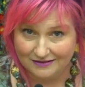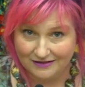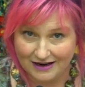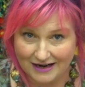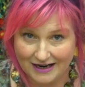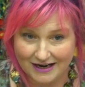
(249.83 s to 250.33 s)

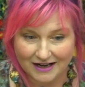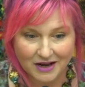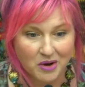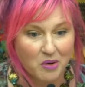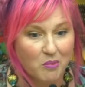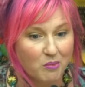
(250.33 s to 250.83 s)
right?
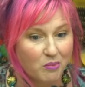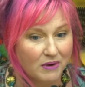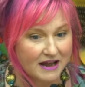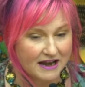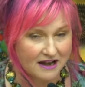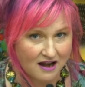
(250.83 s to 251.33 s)

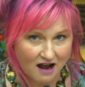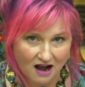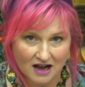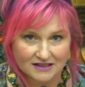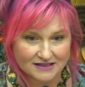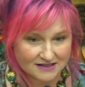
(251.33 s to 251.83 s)
But
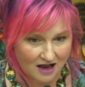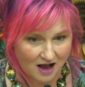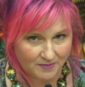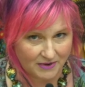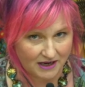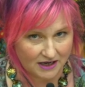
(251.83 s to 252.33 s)
not
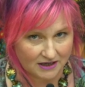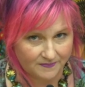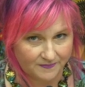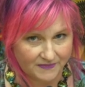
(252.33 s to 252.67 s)
sopping.